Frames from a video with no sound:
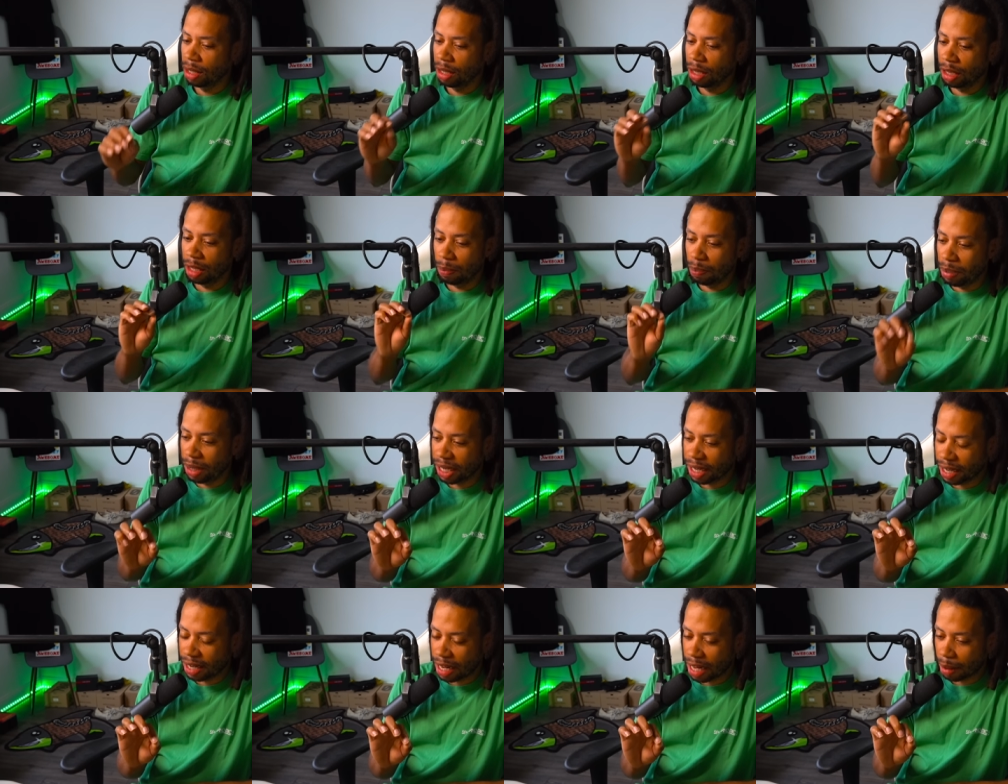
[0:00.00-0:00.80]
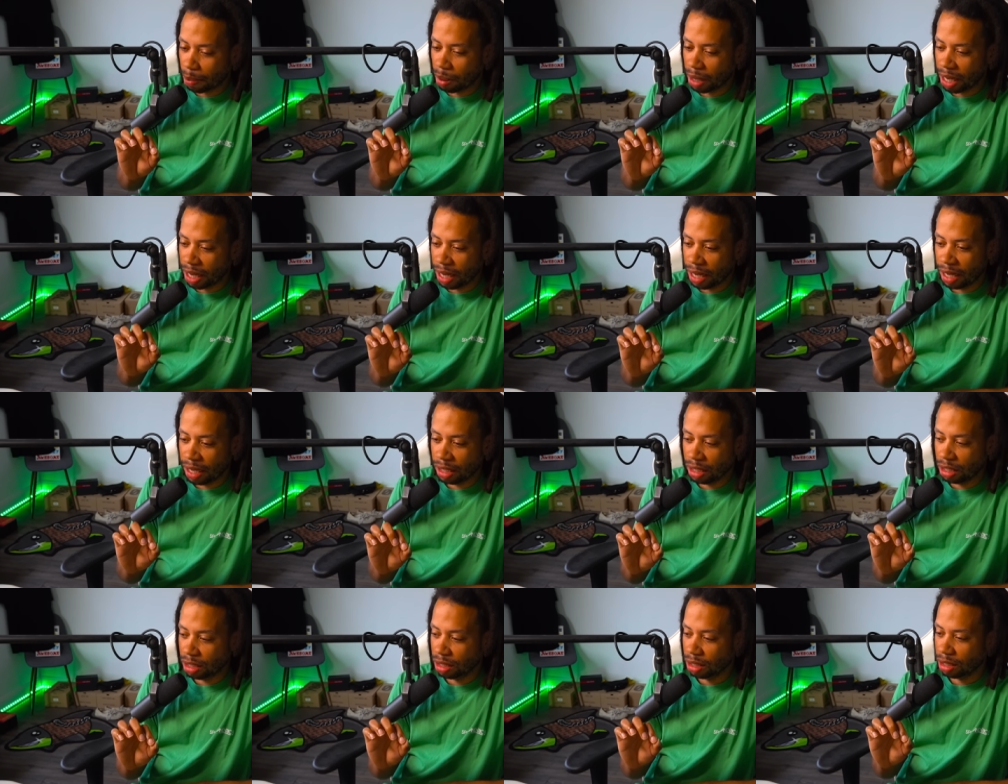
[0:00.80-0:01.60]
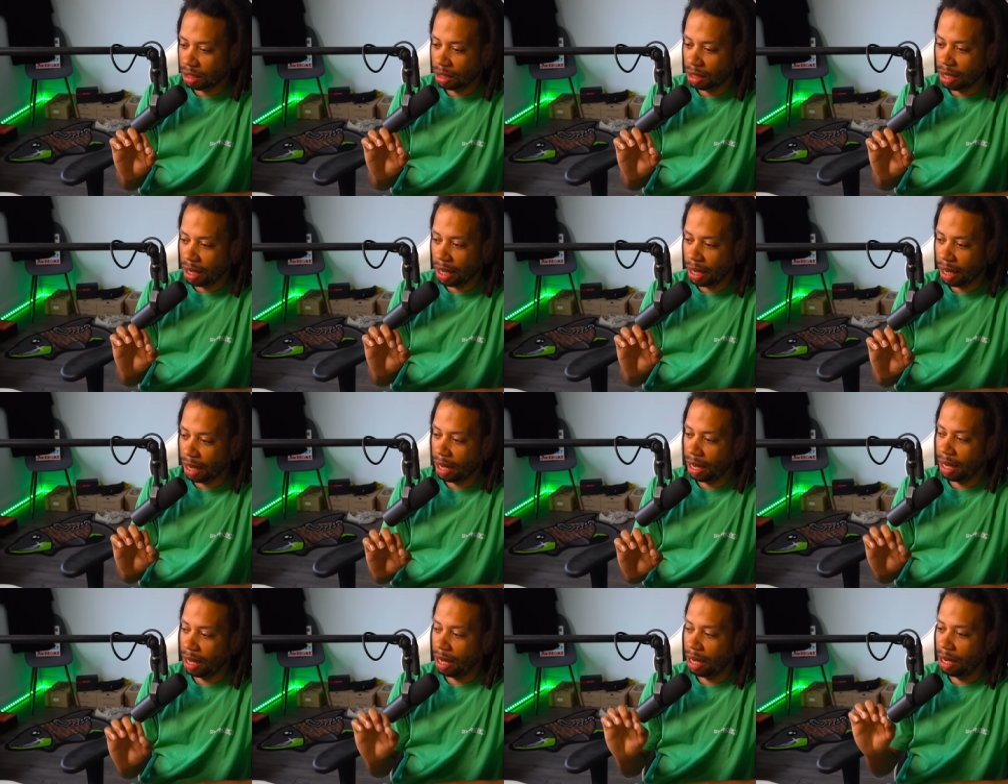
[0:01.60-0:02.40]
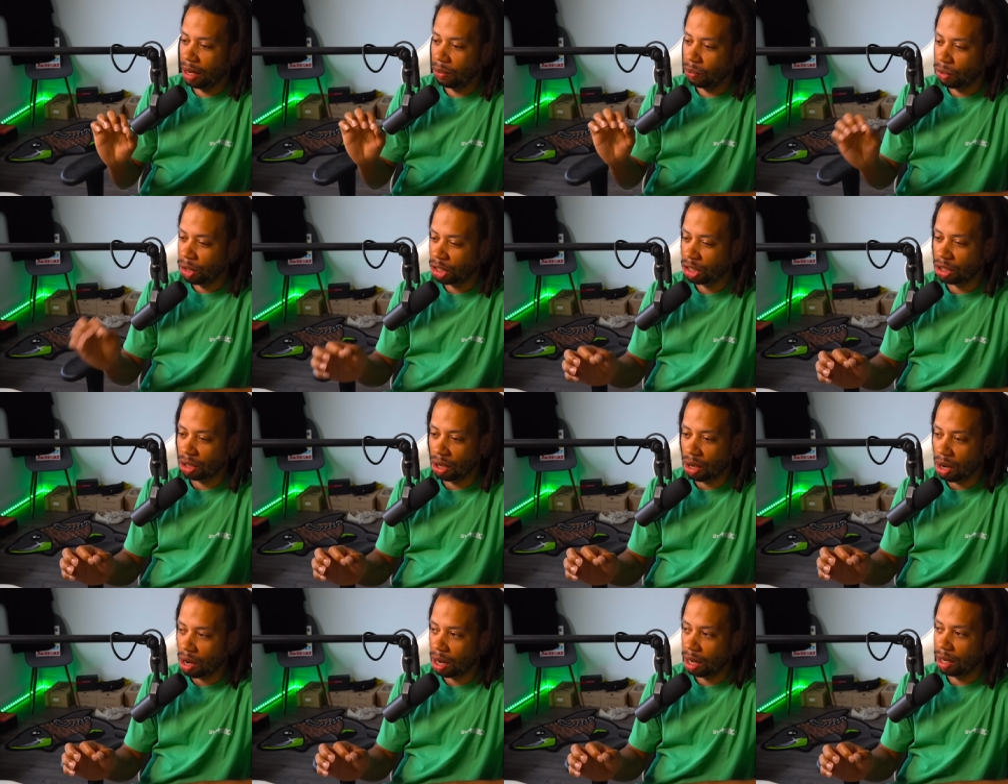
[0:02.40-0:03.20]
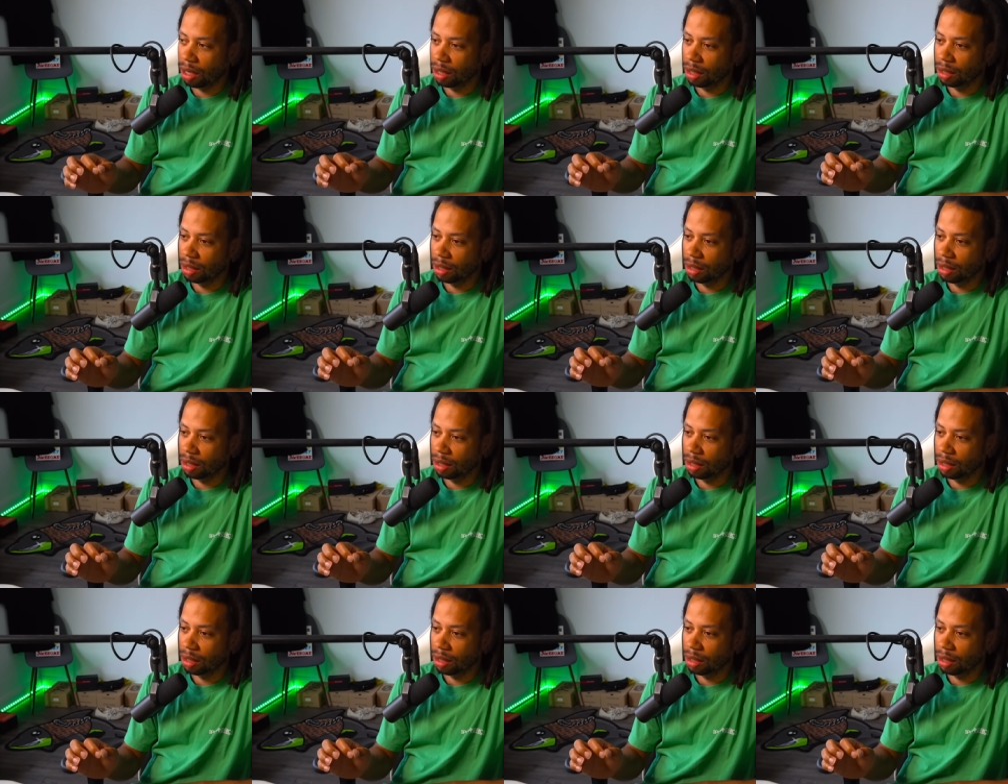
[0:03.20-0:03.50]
the BitConnect page and Richard Hart